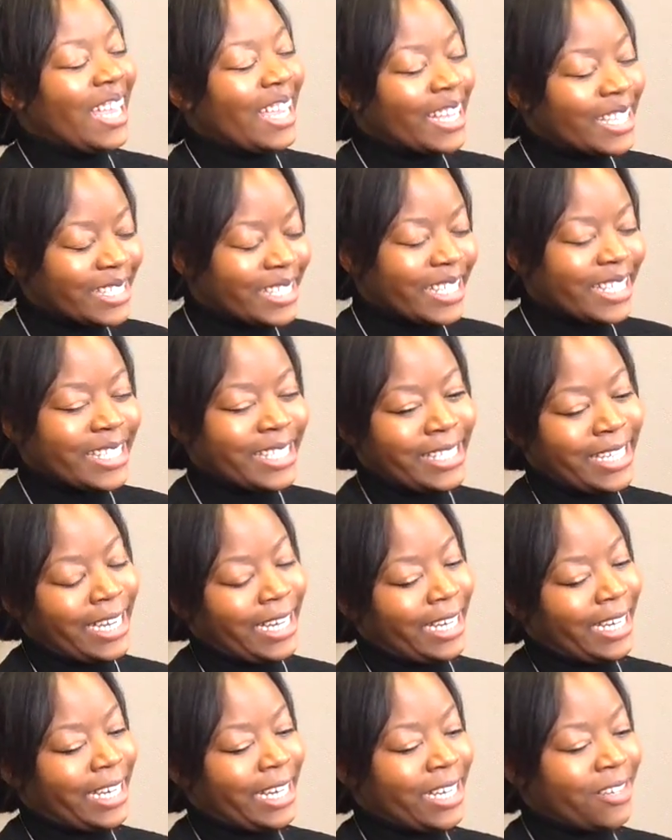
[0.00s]
into the
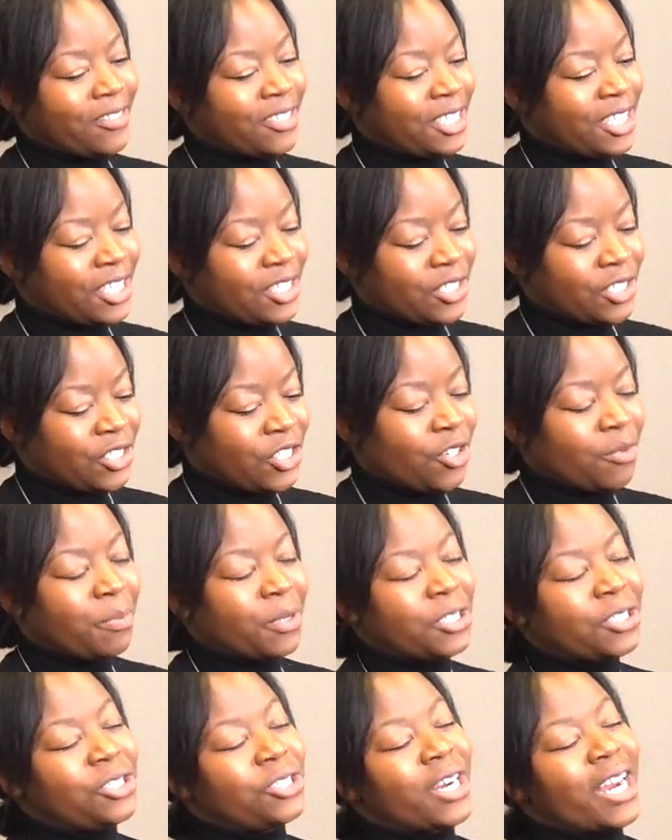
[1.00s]
city, and it was just
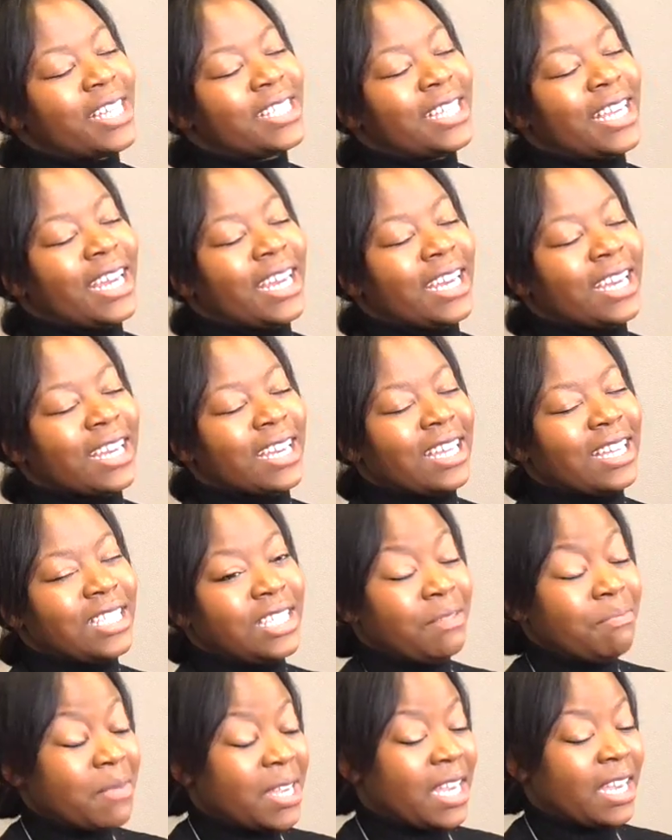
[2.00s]
super stressing
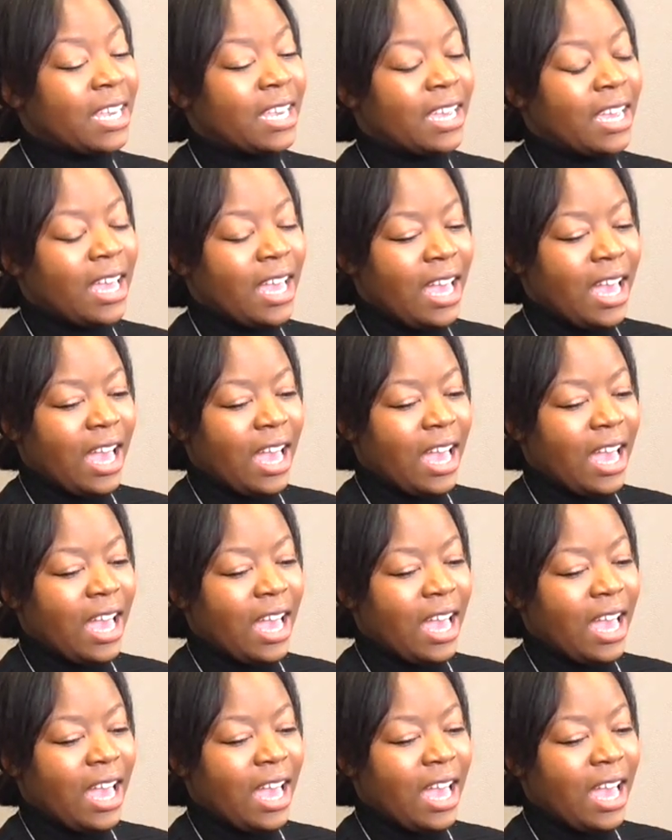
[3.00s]
to me.